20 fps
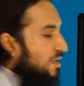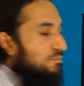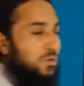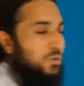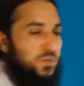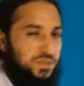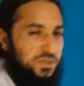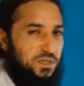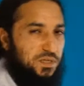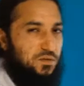
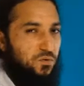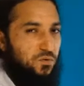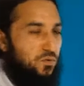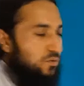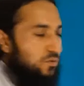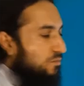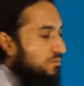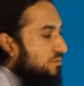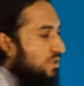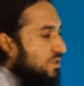but we still
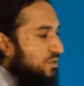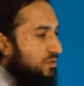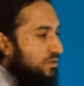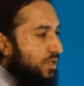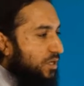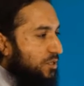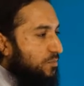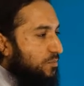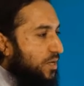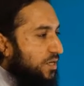go just
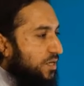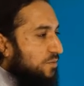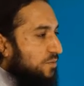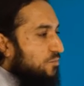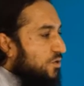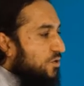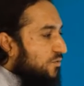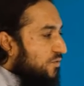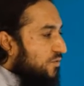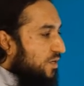explain it
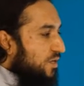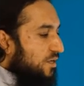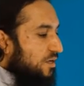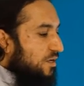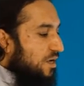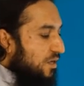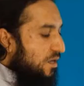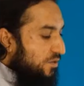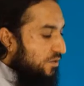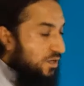briefly,
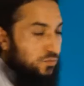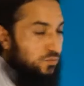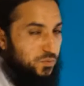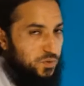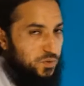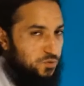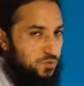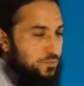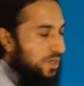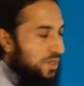and then we will do